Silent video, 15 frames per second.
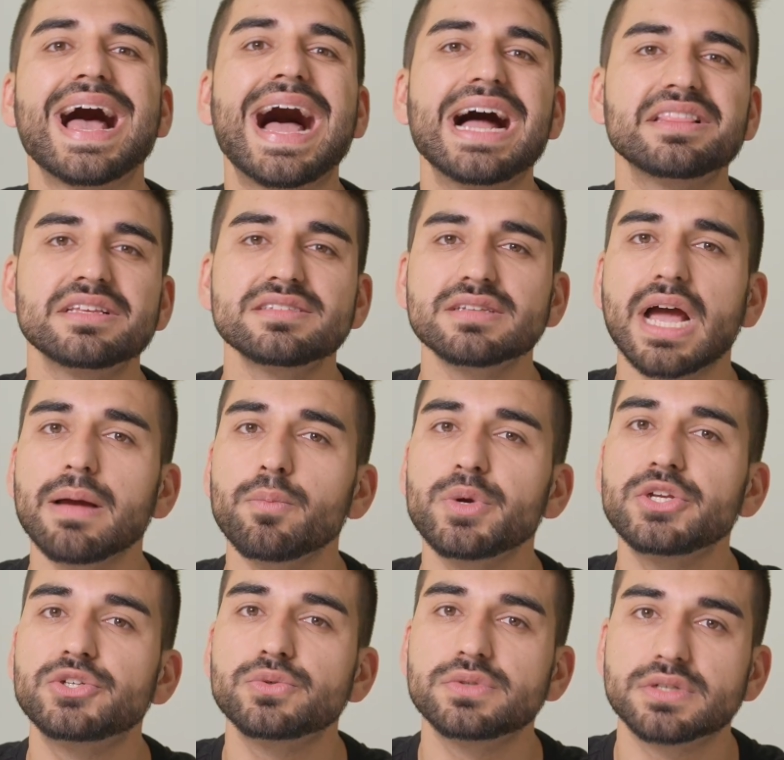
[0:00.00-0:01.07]
At this time, we
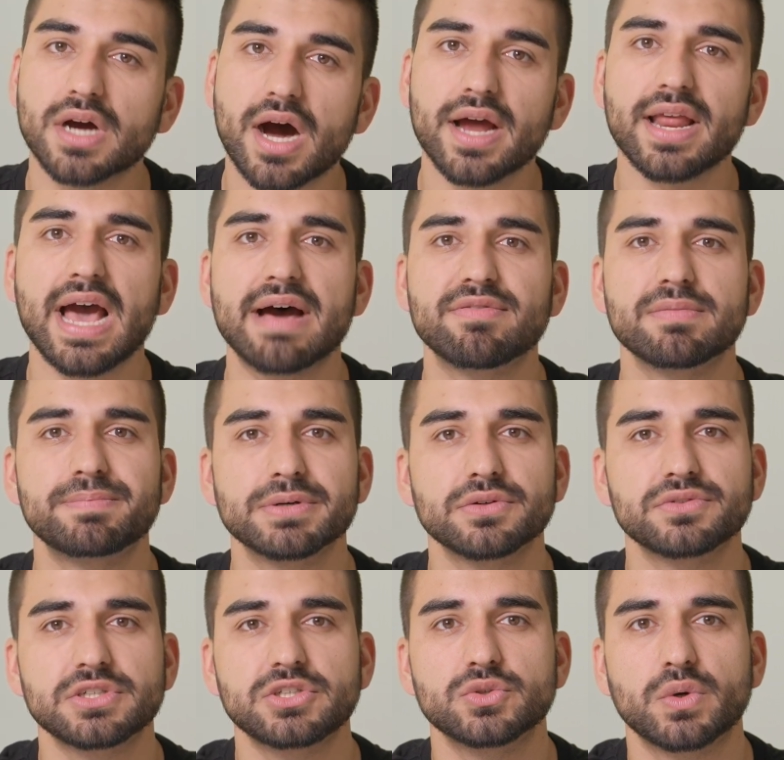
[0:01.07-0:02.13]
do not have a
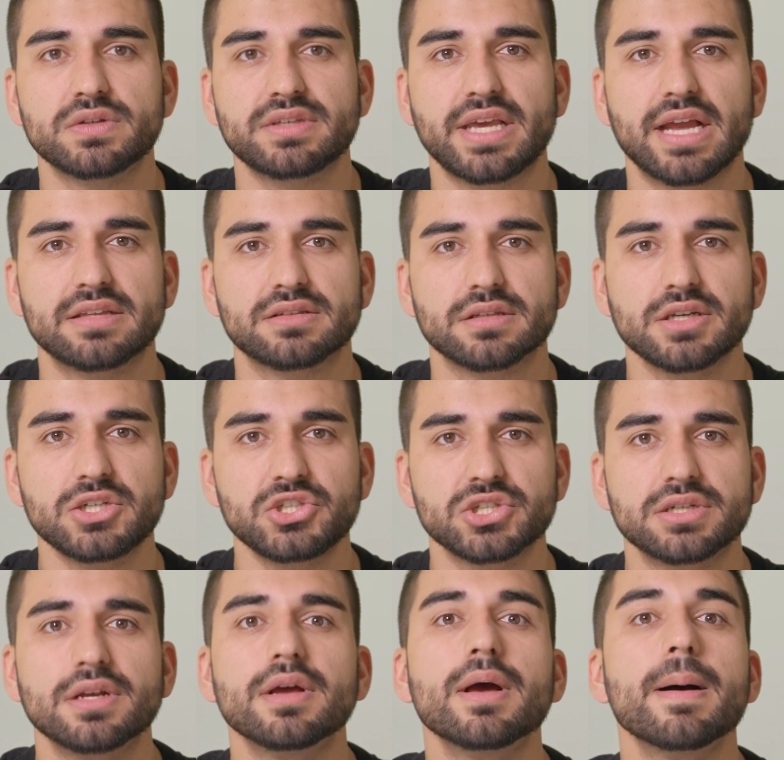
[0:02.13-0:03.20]
built-in noise
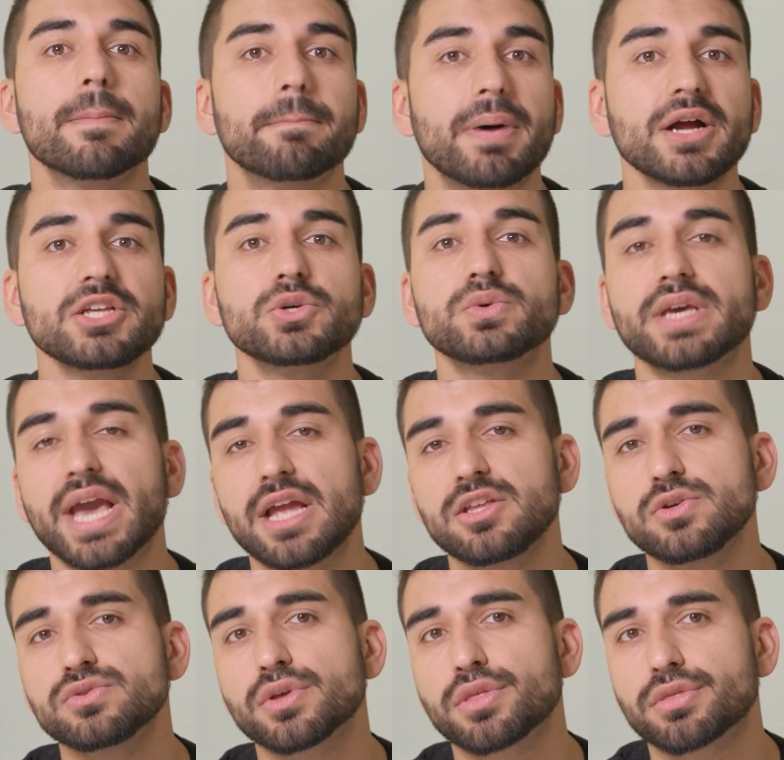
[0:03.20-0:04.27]
cancellation, but you can
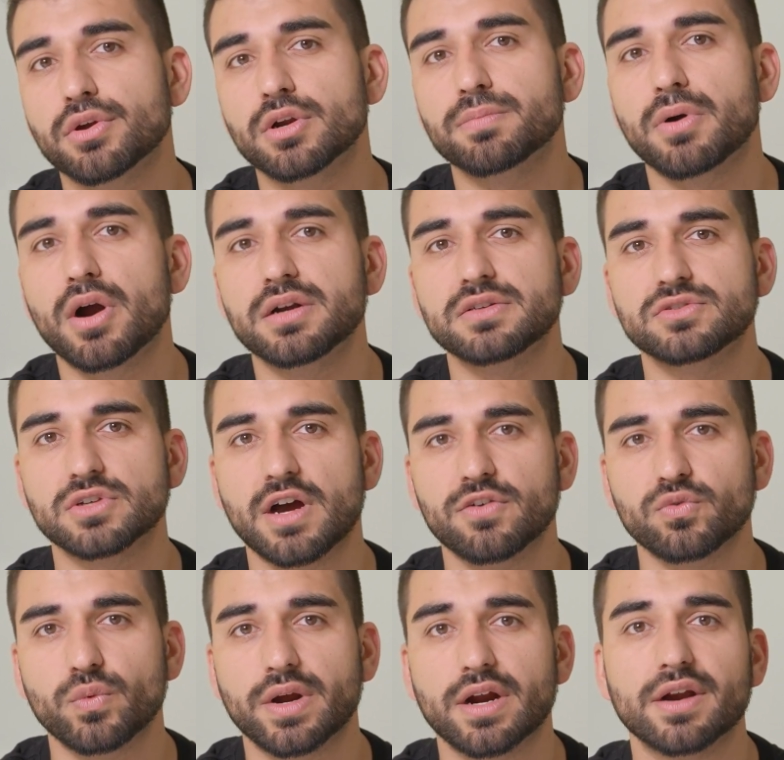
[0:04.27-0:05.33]
use a third-party
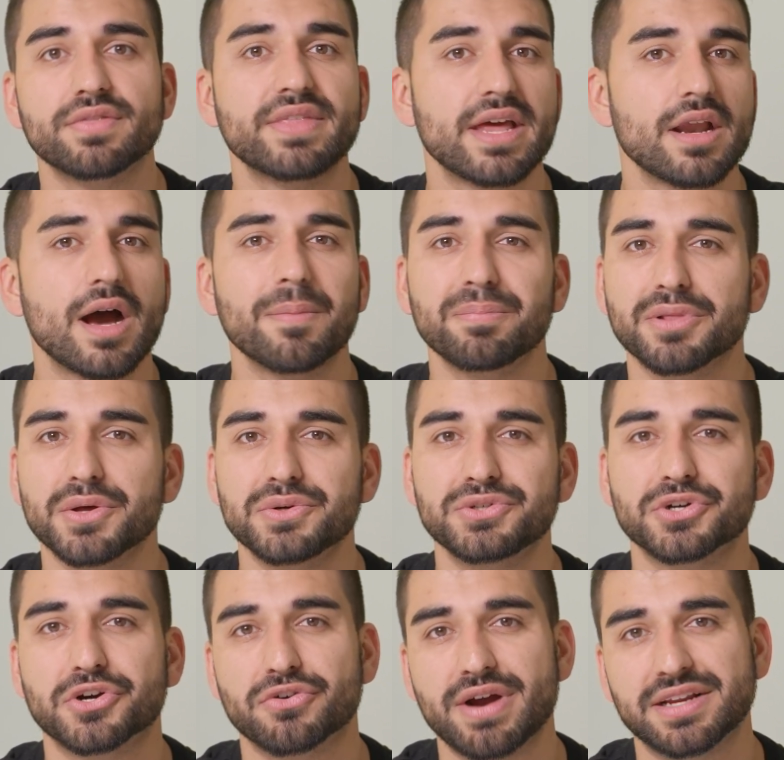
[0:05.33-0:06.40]
software, then upload
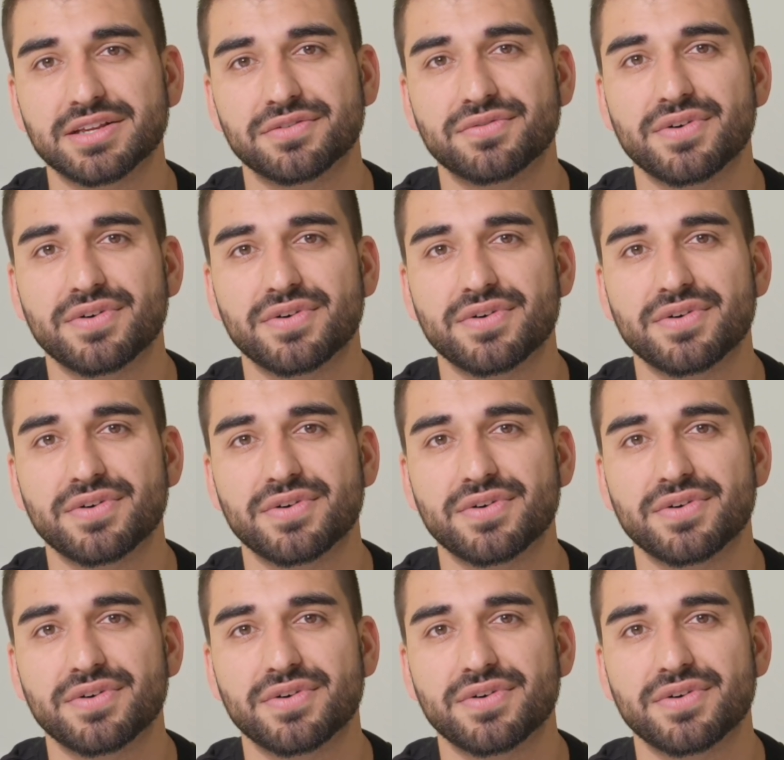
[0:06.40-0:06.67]
your corrected